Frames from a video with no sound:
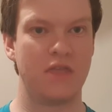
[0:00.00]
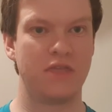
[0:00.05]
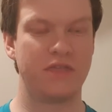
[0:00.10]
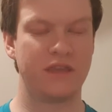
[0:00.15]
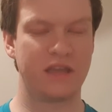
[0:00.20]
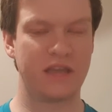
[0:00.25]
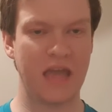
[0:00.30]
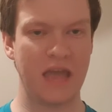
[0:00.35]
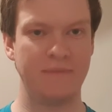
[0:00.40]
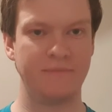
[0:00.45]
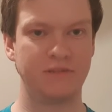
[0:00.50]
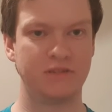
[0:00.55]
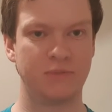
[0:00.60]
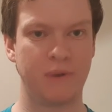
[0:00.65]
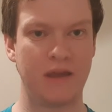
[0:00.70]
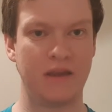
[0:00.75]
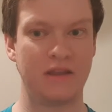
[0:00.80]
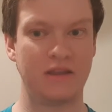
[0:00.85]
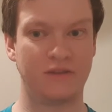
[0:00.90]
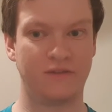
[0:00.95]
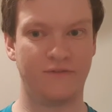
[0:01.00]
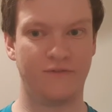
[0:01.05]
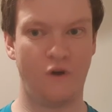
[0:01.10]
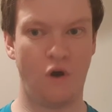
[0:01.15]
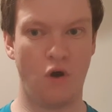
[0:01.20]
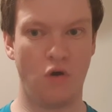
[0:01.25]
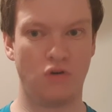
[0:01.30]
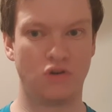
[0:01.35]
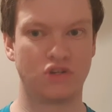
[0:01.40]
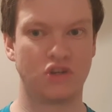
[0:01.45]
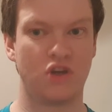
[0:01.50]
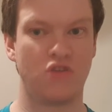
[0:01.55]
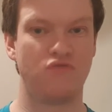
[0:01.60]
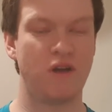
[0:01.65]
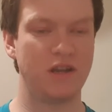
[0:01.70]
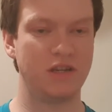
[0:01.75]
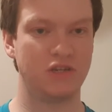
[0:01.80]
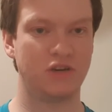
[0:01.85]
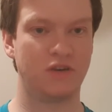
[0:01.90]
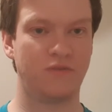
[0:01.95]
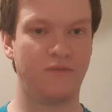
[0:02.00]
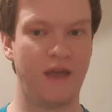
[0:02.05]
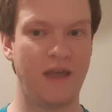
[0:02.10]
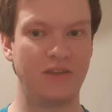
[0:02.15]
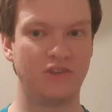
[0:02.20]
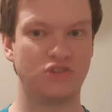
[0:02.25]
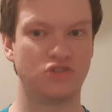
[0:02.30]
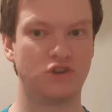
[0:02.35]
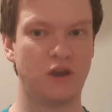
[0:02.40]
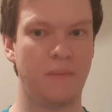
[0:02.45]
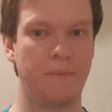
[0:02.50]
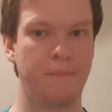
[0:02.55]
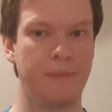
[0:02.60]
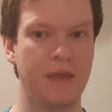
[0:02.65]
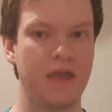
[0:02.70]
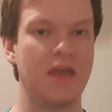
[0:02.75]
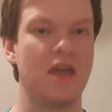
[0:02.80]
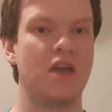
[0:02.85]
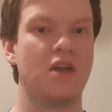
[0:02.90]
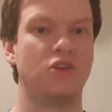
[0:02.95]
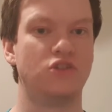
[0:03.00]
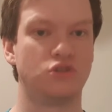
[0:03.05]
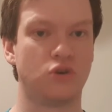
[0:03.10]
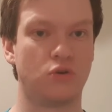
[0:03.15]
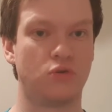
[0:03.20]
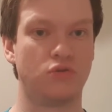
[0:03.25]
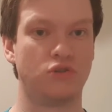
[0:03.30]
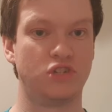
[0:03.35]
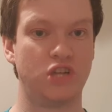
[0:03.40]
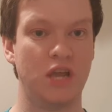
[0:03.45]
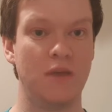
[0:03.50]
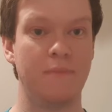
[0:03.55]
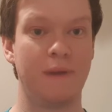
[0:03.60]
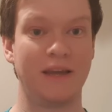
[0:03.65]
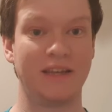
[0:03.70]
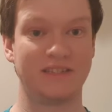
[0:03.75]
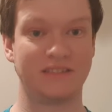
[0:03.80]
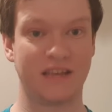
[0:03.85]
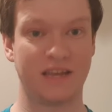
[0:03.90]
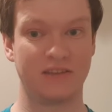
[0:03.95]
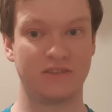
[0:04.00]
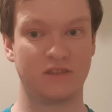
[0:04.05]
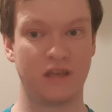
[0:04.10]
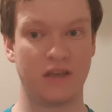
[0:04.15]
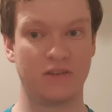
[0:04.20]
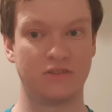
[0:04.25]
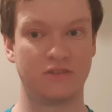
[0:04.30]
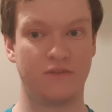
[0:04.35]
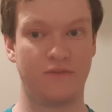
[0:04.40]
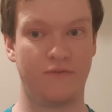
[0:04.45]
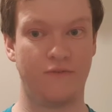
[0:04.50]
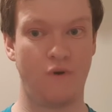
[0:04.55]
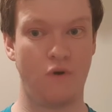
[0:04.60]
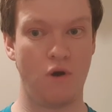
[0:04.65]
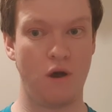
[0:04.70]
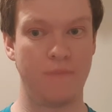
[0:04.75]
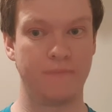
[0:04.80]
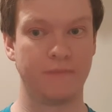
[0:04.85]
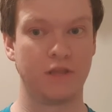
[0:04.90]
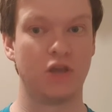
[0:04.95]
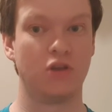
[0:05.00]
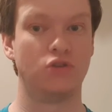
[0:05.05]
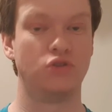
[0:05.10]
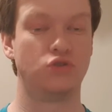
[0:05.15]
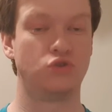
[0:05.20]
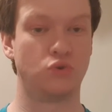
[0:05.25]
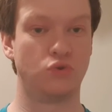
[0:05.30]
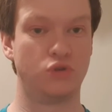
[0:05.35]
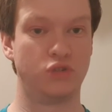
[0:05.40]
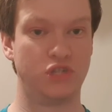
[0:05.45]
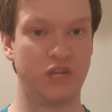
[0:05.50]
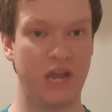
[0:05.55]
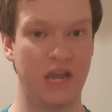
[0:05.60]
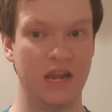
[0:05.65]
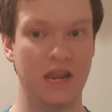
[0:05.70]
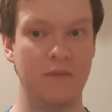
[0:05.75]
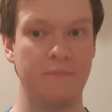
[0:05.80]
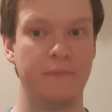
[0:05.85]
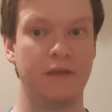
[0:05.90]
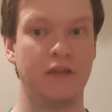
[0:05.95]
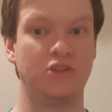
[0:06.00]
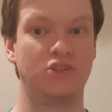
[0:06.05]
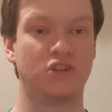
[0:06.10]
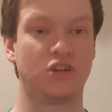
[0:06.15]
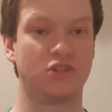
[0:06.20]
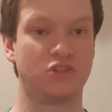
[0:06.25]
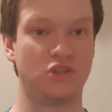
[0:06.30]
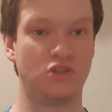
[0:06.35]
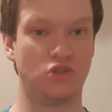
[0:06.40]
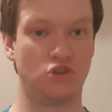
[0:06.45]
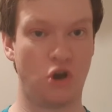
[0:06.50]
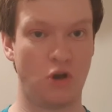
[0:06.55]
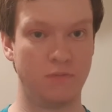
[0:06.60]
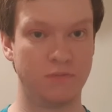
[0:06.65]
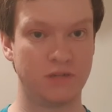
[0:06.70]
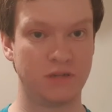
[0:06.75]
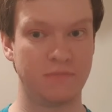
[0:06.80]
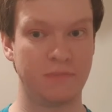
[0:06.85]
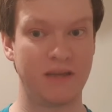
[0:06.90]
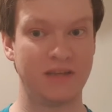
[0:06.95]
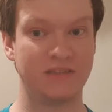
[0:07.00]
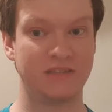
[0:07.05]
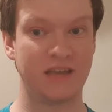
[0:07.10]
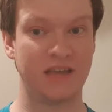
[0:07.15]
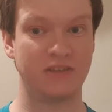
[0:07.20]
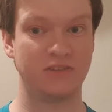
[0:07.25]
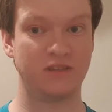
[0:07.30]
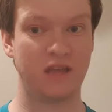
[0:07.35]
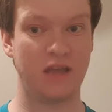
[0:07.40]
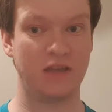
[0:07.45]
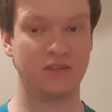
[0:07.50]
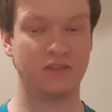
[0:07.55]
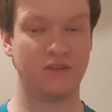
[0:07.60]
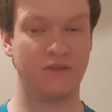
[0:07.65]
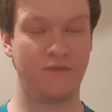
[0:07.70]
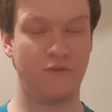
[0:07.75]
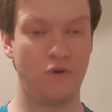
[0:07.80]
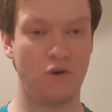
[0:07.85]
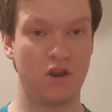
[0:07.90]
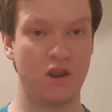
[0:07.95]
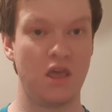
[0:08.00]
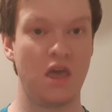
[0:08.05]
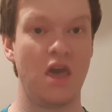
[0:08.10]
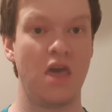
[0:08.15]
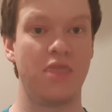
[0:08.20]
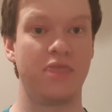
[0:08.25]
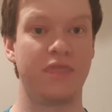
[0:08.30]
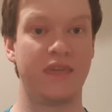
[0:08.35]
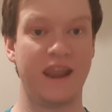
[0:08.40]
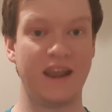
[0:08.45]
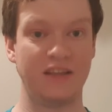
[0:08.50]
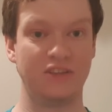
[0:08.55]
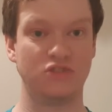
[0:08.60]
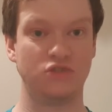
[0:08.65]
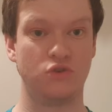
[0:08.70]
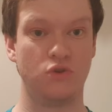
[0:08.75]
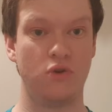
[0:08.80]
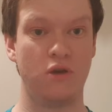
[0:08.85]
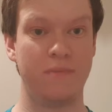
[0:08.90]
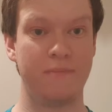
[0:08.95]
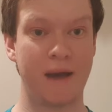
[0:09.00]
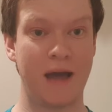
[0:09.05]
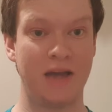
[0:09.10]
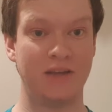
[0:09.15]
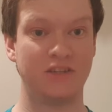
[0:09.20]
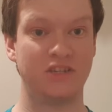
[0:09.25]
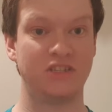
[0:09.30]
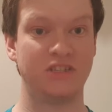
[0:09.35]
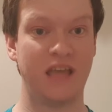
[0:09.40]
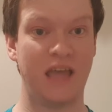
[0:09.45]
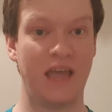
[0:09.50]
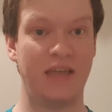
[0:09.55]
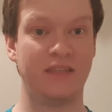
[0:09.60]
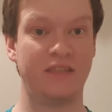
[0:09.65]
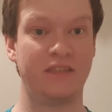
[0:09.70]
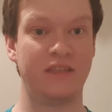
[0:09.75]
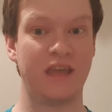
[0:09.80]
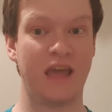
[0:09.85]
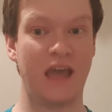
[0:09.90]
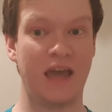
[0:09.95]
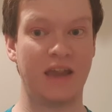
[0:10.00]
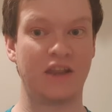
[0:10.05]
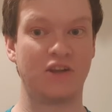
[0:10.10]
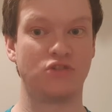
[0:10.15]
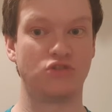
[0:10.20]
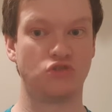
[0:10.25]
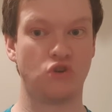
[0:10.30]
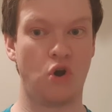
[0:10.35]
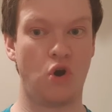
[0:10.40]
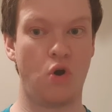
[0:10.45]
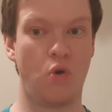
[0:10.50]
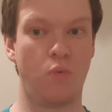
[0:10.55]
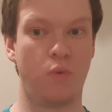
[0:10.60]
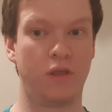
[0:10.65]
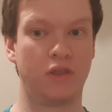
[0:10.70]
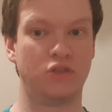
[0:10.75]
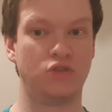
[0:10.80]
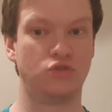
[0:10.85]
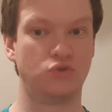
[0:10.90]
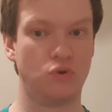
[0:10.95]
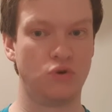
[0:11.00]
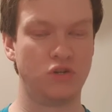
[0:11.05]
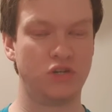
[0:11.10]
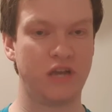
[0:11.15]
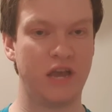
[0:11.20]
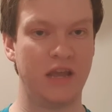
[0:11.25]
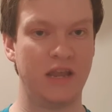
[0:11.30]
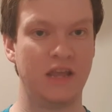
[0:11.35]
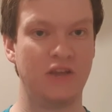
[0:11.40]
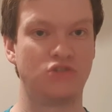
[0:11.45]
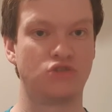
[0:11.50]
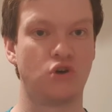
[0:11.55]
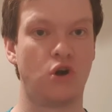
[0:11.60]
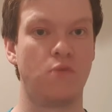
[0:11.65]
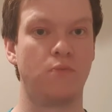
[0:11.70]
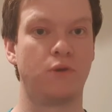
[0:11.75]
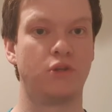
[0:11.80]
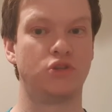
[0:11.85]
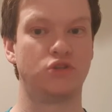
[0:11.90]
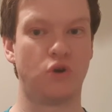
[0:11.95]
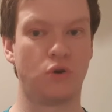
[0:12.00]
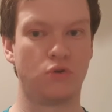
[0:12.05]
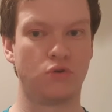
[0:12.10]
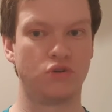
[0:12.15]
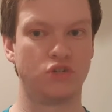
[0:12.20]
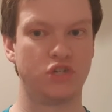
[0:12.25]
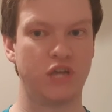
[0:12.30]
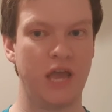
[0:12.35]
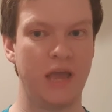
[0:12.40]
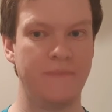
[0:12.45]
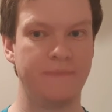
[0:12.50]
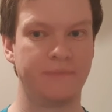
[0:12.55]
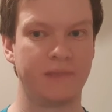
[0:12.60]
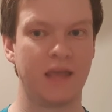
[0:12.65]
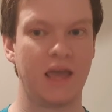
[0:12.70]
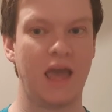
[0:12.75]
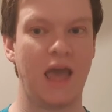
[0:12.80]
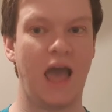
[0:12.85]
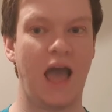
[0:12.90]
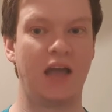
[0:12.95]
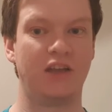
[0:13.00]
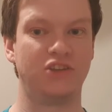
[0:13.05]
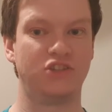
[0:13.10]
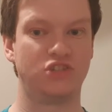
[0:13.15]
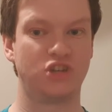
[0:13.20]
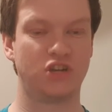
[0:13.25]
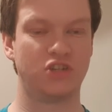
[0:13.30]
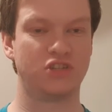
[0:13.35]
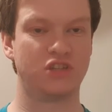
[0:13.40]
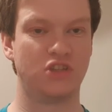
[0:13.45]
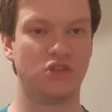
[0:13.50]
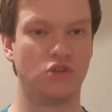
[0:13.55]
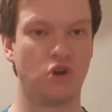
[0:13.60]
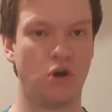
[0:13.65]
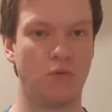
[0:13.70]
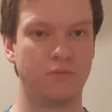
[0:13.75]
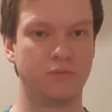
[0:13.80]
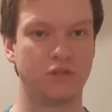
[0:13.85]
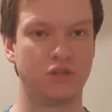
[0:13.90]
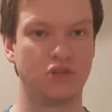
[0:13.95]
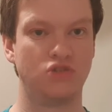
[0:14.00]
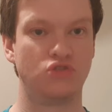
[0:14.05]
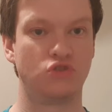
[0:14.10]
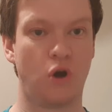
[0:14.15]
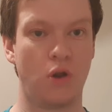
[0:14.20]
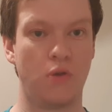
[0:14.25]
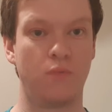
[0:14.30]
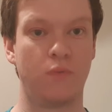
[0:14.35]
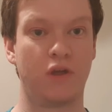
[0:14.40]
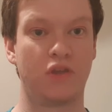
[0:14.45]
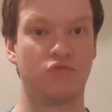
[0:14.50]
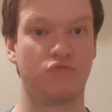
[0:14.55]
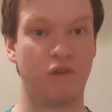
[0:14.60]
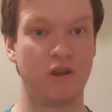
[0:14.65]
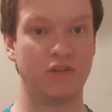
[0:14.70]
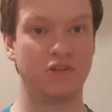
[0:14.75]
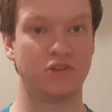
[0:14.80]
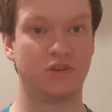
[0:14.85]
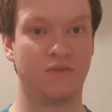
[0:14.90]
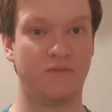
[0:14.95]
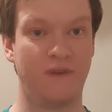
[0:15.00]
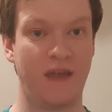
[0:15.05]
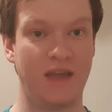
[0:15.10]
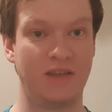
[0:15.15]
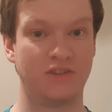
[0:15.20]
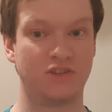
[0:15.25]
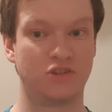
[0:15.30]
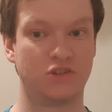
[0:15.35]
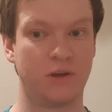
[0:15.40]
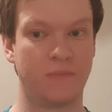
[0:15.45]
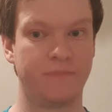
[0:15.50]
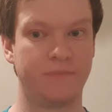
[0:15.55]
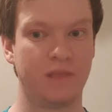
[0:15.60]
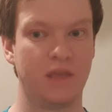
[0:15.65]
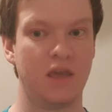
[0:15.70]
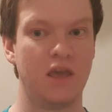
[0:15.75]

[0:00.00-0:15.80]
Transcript: The games went as follows. Richard Veenstra beat John O'Shea by 6 legs to 4. Joe Chaney beat Justin Thompson by 6 legs to 4. The next two matches ended in a draw, with Joe Chaney drawn with John O'Shea and Justin Thompson drawn with Richard Veenstra.